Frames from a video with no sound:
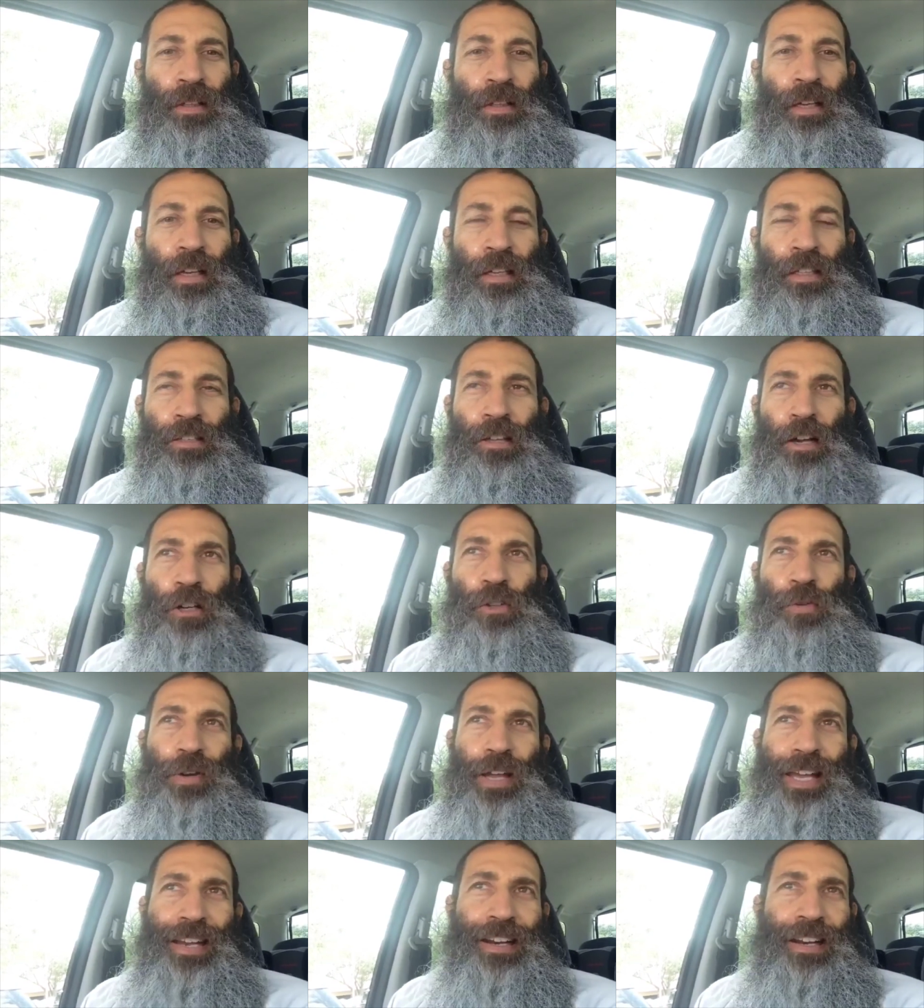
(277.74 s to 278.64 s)
and it's our
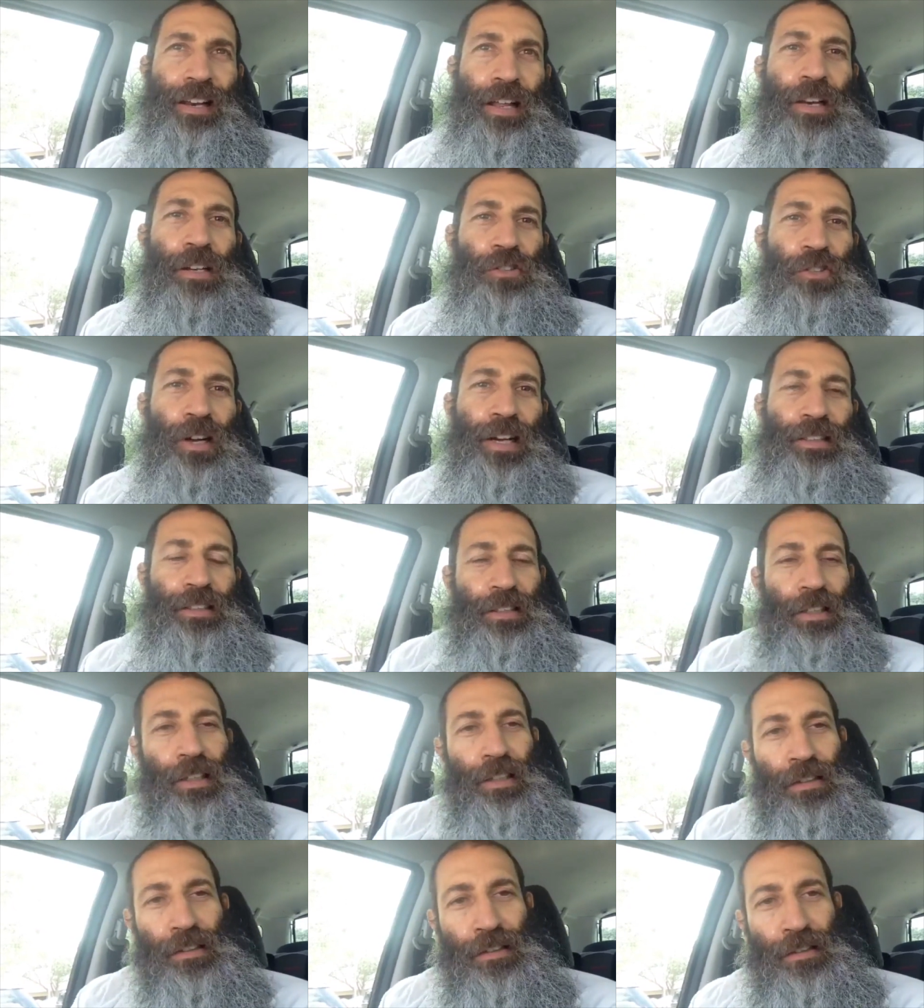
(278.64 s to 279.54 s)
Creator that energizes
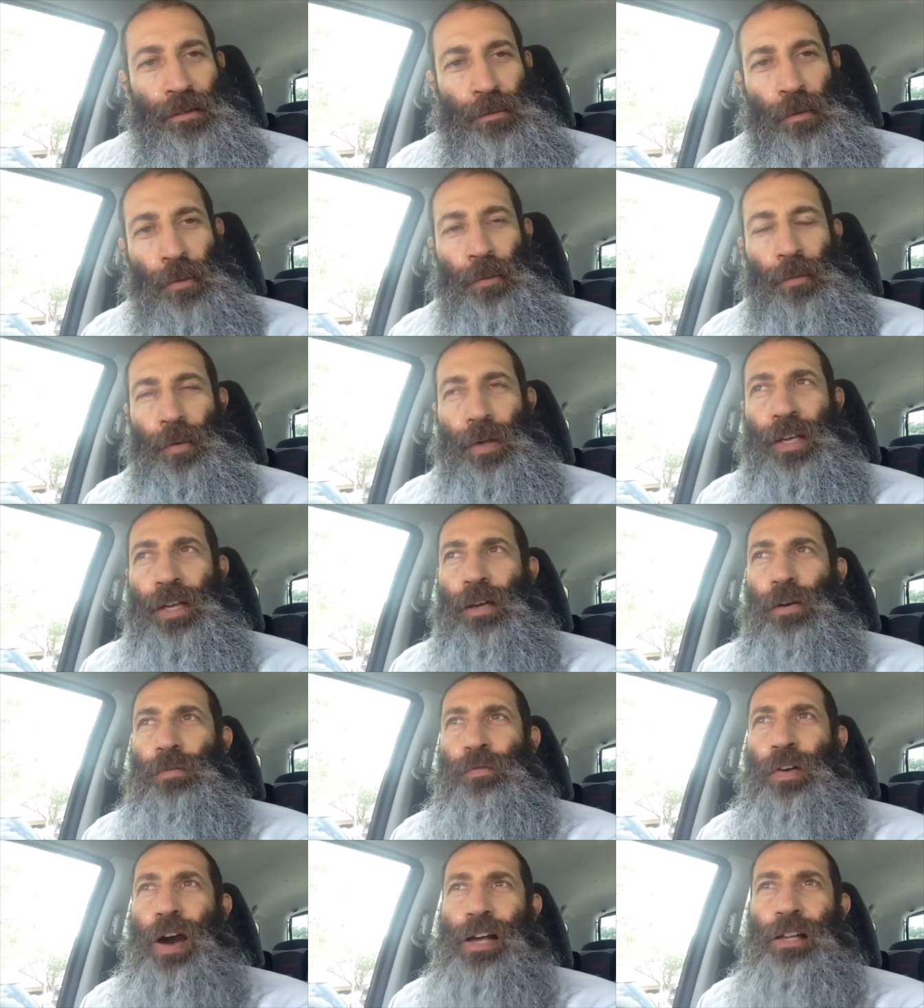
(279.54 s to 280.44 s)
us. And when we
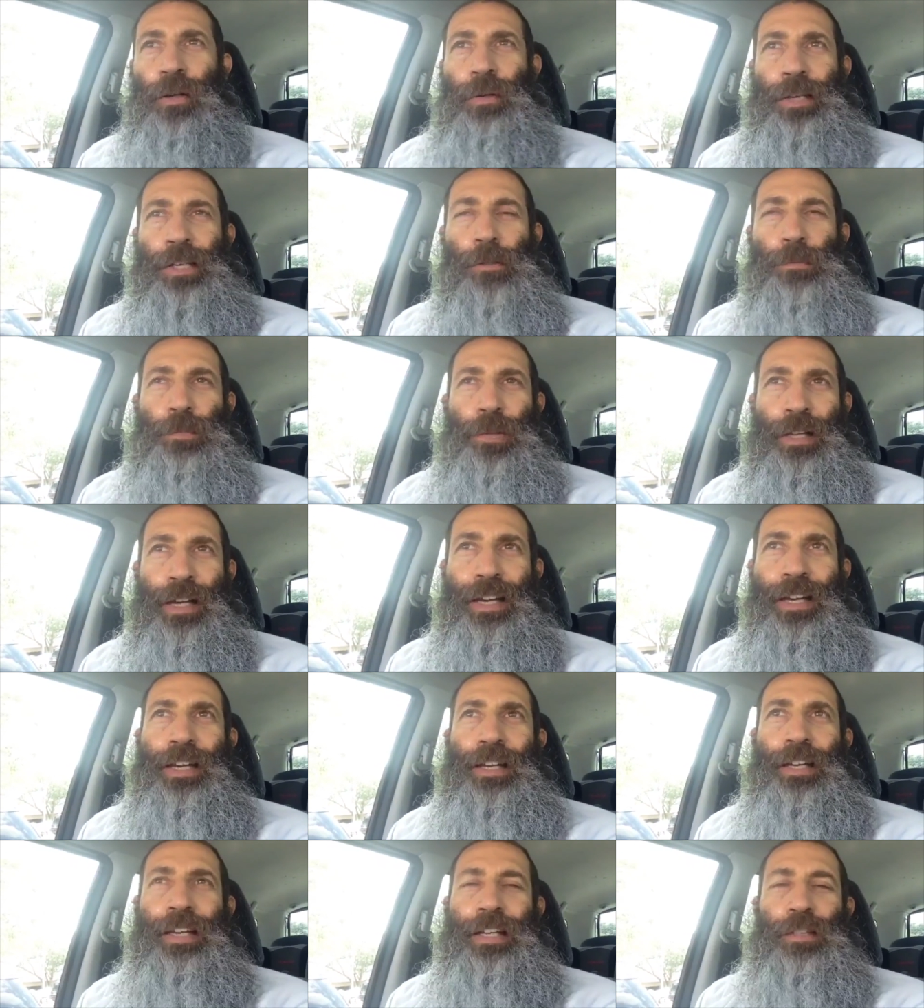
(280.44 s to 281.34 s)
follow His
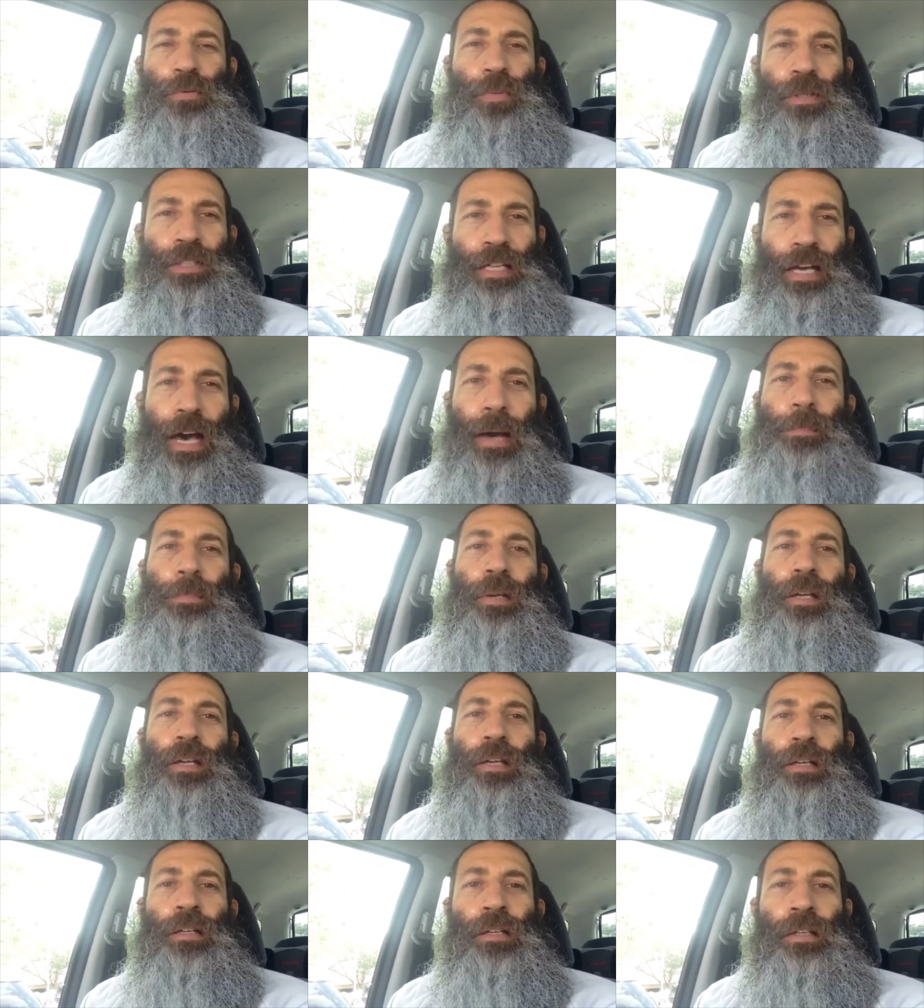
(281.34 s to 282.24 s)
plan, that's what's
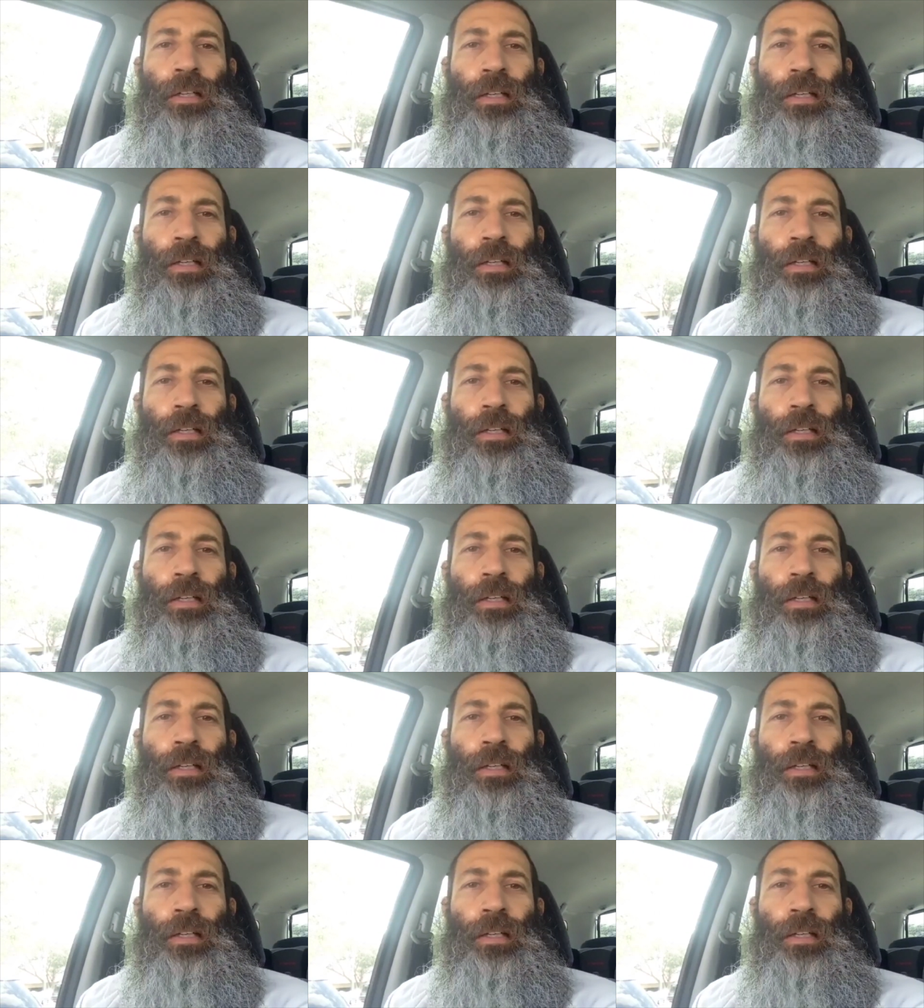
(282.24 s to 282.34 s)
happening.